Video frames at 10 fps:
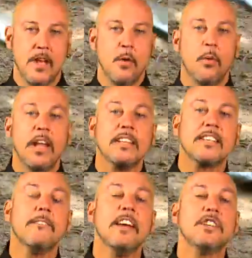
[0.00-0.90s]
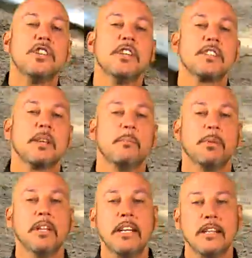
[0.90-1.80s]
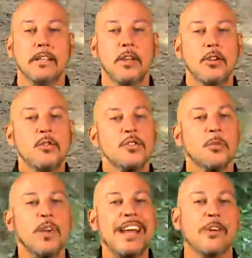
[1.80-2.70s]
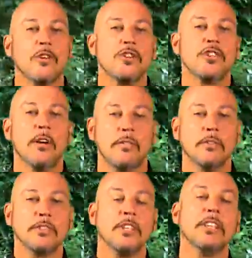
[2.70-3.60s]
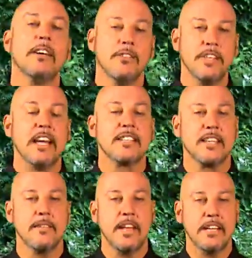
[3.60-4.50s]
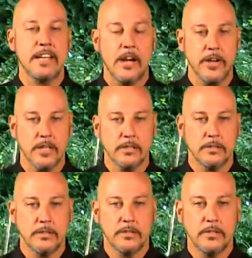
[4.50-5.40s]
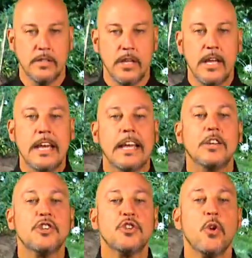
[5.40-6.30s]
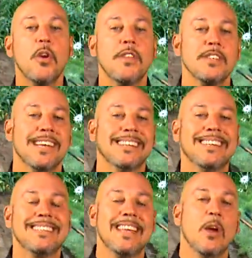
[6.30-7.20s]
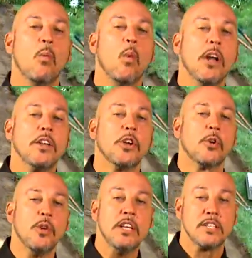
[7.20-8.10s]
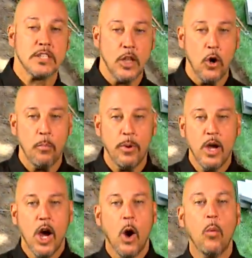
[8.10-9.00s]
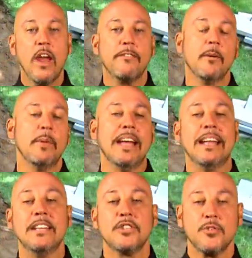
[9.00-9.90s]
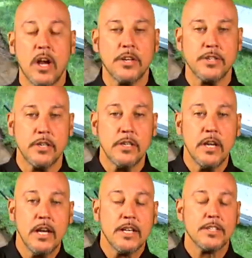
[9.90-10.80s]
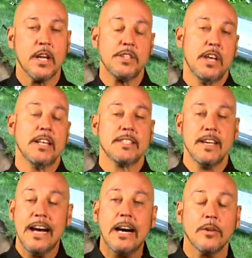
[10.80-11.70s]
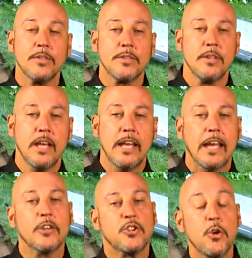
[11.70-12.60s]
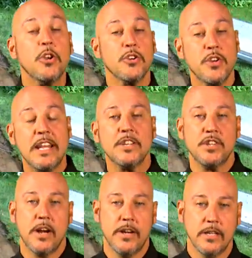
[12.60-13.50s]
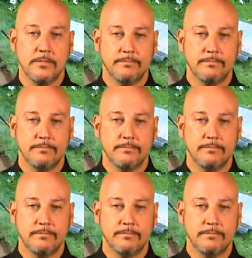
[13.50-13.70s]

When excavation is completed, use a rake or shovel to level the excavated area. Ensure there's at least a 1 degree slope away from any structure, such as the house, and to your drainage area.